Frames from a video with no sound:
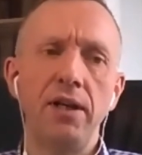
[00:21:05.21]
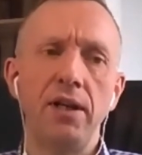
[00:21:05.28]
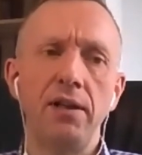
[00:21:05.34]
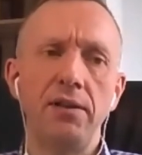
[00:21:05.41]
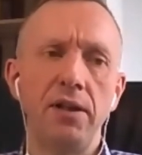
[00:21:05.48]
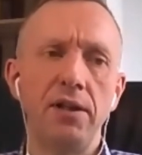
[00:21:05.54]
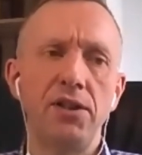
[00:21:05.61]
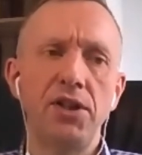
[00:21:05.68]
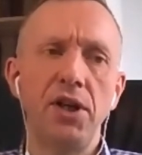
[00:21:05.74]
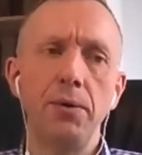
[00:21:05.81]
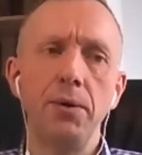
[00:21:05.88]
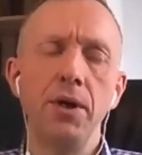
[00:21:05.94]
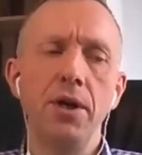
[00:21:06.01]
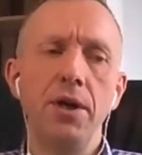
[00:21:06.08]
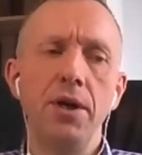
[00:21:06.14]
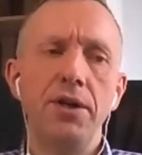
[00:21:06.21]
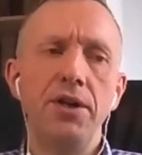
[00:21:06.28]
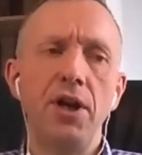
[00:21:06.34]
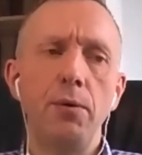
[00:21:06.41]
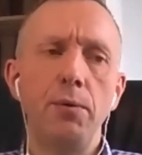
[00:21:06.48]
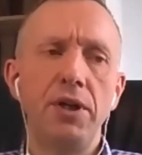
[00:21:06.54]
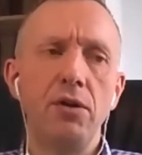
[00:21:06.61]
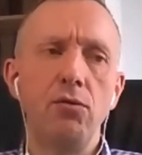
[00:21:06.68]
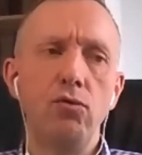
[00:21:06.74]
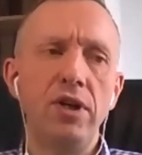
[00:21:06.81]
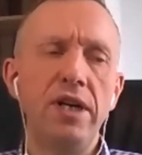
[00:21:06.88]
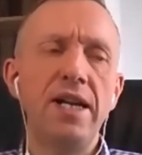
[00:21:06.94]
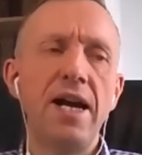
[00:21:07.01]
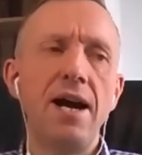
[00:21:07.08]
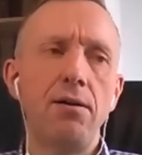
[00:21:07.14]
And I think so, we can
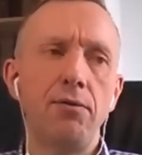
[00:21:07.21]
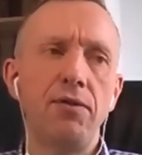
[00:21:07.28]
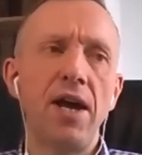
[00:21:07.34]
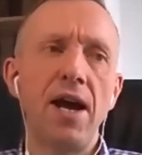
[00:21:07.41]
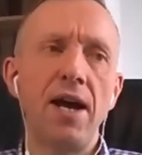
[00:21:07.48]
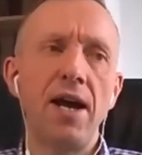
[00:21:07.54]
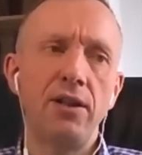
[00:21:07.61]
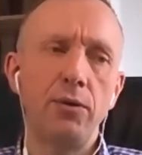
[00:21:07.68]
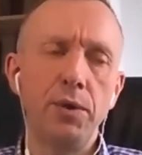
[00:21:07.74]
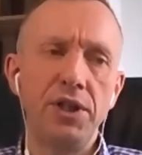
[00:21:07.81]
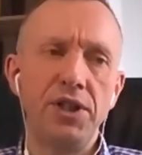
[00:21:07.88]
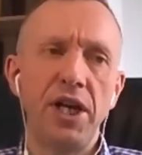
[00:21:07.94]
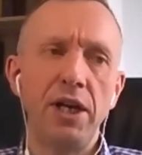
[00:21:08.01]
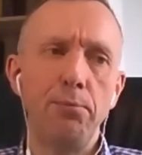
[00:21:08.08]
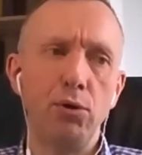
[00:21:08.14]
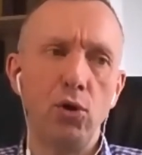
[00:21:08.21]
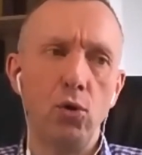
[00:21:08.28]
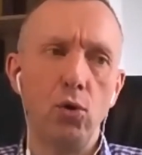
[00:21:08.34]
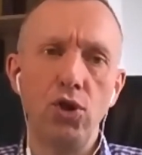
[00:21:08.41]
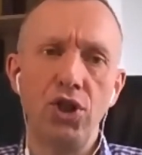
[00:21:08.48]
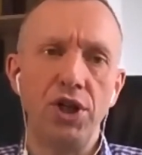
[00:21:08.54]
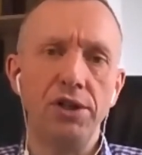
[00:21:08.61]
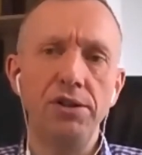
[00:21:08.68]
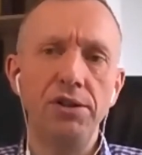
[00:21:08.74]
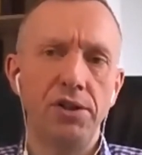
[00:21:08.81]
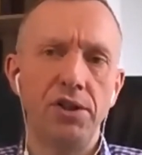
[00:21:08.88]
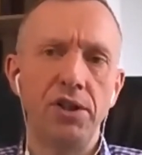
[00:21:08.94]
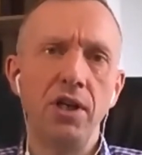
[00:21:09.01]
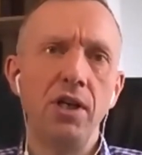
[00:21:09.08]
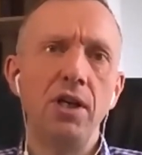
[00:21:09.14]
read out of that we take
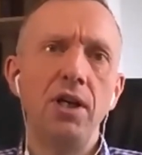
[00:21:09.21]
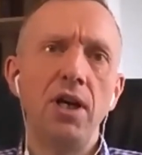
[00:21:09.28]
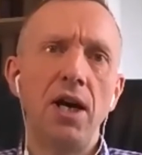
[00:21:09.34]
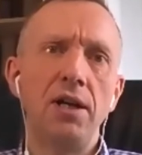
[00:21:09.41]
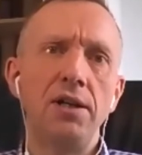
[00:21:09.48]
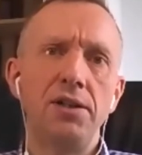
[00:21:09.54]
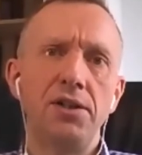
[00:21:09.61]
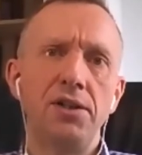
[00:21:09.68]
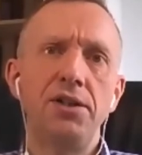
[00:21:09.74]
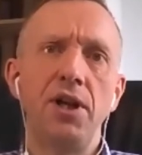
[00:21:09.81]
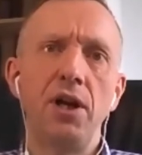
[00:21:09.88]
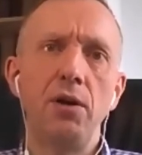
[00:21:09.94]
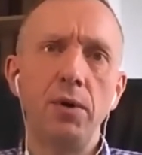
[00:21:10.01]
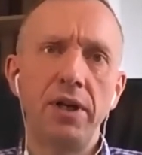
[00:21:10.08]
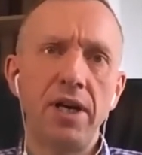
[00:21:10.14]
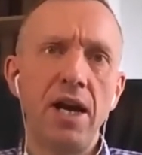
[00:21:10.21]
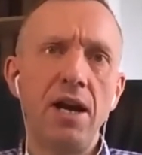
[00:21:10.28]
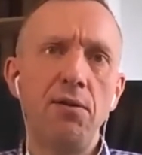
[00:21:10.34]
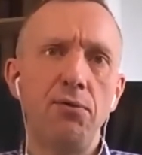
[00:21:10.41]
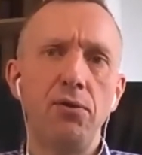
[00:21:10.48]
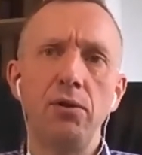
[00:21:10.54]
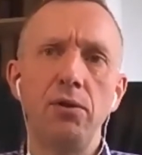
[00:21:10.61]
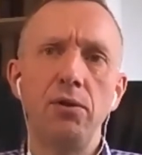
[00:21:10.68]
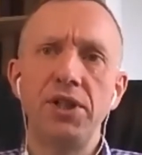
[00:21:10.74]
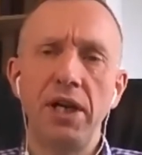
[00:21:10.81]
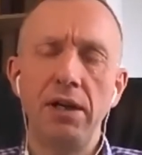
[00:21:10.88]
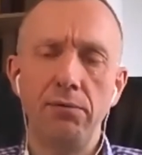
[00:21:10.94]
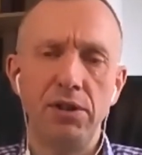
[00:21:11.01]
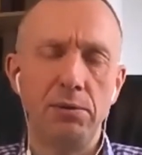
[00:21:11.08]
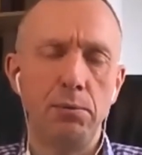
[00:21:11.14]
precautions and, we're careful and we
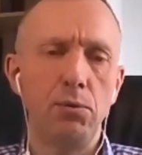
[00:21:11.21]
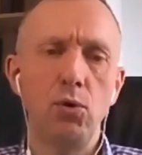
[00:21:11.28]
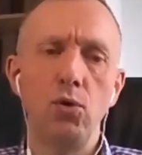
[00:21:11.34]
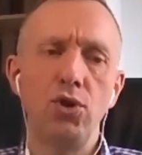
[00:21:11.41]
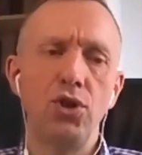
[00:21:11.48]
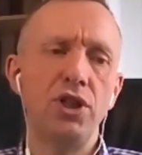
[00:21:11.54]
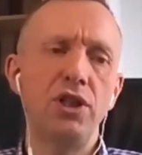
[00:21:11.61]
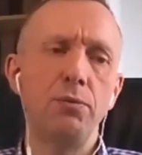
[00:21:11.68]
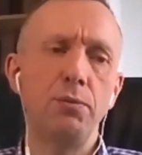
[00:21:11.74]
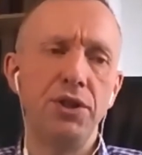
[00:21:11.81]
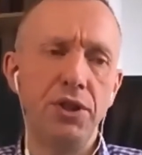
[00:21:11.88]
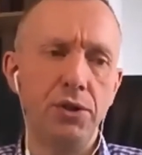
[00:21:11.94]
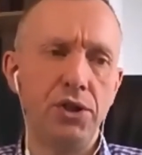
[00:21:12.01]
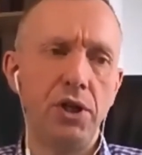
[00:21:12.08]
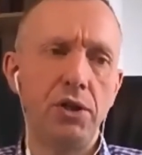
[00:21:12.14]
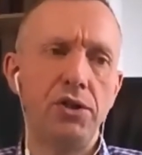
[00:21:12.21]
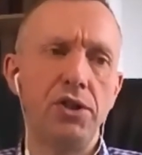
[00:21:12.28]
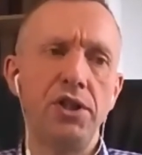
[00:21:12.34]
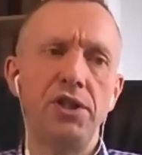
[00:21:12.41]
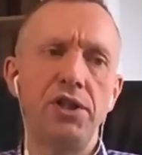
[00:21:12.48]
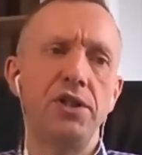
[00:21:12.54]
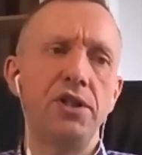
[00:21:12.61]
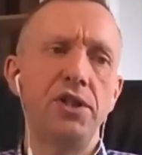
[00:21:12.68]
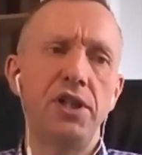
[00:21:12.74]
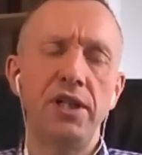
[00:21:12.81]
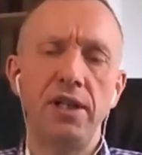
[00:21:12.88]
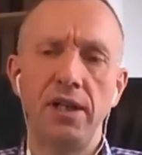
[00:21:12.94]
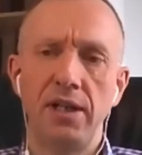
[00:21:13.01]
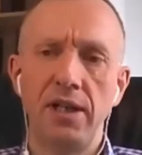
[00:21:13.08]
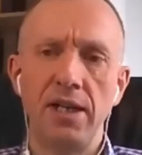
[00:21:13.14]
take reasonable precautions and we do social distancing
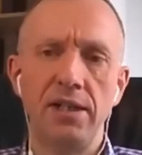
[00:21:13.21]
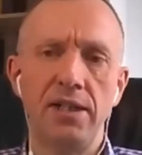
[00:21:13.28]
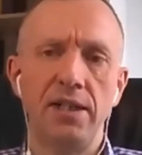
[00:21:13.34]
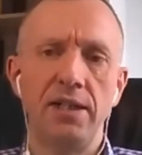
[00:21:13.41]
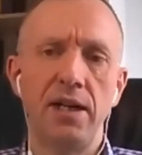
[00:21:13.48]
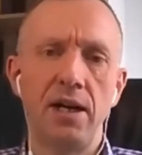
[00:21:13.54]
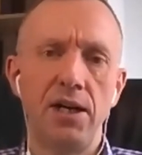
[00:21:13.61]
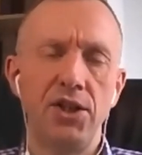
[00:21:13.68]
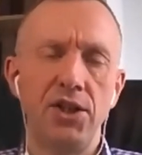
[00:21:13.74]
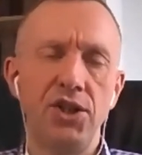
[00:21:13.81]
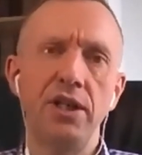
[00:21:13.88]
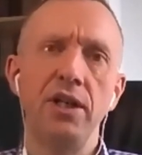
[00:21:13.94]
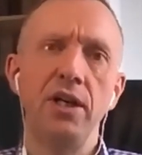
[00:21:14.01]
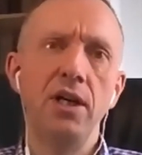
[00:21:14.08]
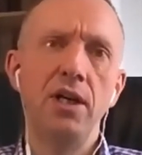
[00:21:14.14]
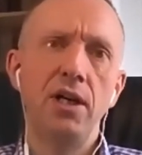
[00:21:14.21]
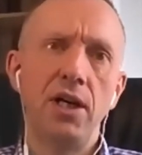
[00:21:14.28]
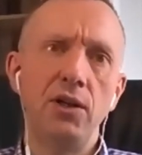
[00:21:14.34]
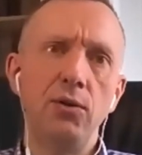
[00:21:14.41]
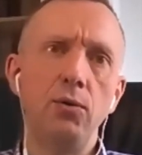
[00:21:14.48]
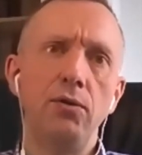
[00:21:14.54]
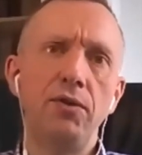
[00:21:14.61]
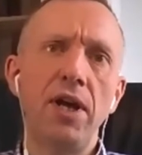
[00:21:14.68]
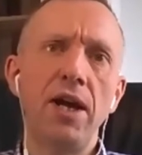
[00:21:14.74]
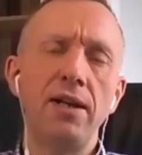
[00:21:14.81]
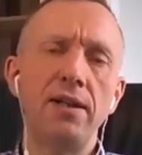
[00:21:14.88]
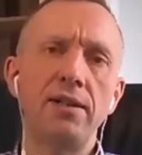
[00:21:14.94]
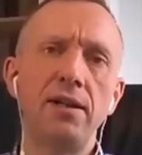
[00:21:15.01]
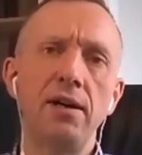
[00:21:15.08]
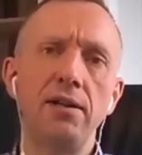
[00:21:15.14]
and cleansing and hygiene and all of that
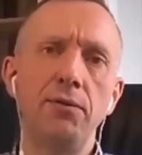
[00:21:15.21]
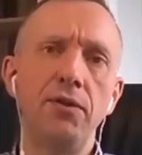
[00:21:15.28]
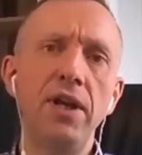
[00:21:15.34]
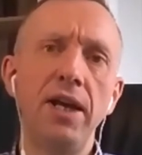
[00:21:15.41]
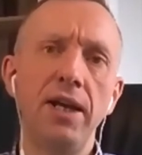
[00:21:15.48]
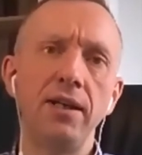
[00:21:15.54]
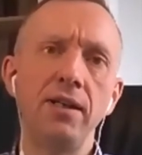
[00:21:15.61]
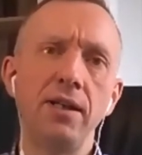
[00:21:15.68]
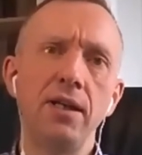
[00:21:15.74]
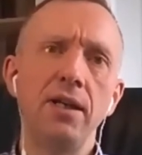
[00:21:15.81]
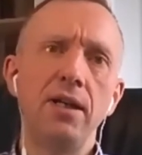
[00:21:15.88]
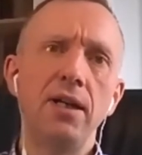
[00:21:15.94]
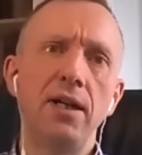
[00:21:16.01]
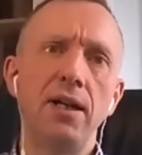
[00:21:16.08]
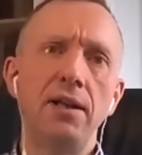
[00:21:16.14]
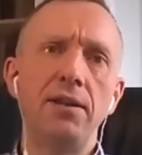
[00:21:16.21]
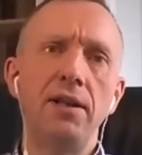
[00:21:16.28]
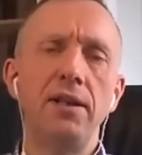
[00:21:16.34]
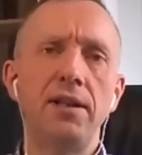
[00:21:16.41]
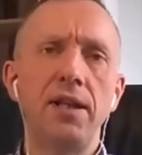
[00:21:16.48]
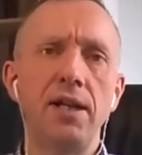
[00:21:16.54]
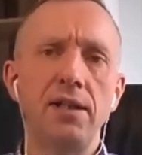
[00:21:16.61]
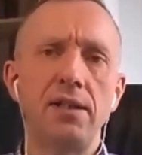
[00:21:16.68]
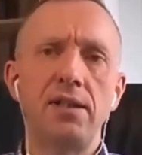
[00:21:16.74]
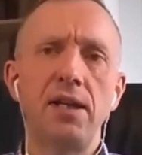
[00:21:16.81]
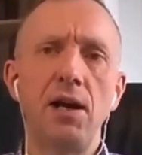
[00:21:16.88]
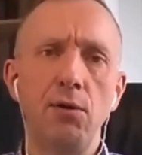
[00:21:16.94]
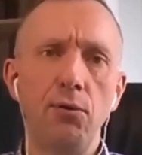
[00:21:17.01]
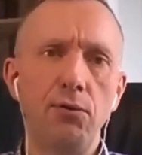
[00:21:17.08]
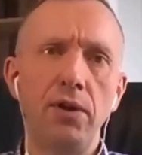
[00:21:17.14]
kind of thing. And I think that's
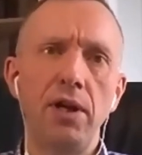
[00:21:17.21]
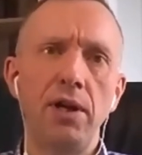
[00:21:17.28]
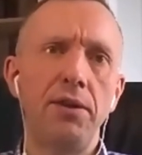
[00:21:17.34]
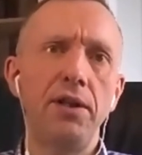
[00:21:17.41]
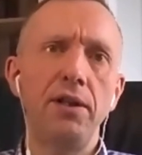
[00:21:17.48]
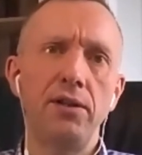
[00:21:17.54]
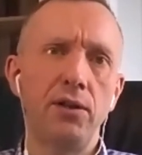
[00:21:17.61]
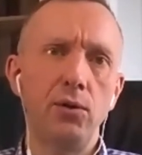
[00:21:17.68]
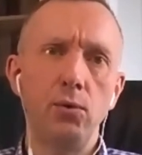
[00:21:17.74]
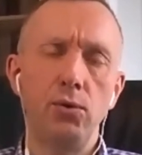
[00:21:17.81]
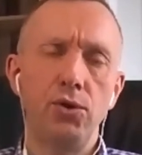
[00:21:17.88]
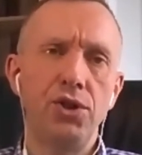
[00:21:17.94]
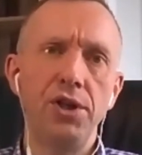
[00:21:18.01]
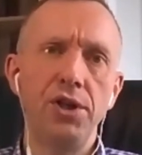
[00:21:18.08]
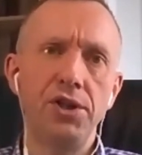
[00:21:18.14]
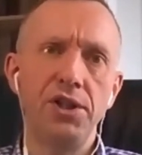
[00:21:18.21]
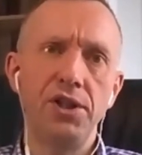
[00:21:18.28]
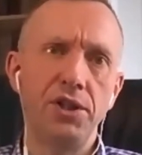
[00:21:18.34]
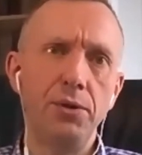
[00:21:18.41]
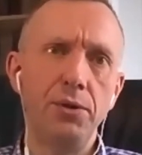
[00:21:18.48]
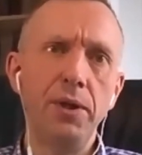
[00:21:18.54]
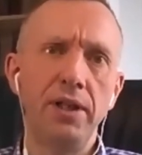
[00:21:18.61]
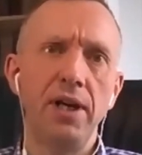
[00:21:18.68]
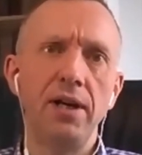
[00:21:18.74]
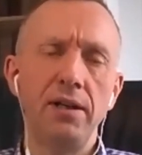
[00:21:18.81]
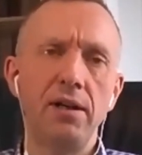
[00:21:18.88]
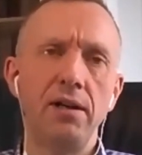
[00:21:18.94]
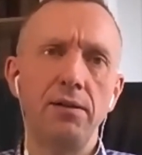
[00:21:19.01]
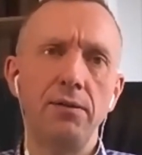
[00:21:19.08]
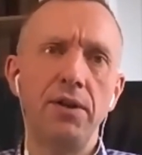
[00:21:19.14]
helpful. And I think that all churches are doing that
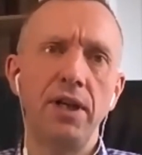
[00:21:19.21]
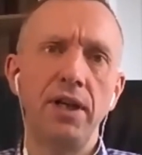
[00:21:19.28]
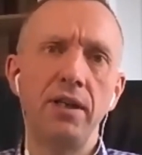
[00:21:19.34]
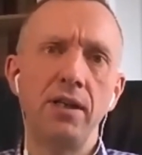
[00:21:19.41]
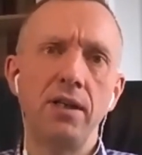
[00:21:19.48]
kind of thing.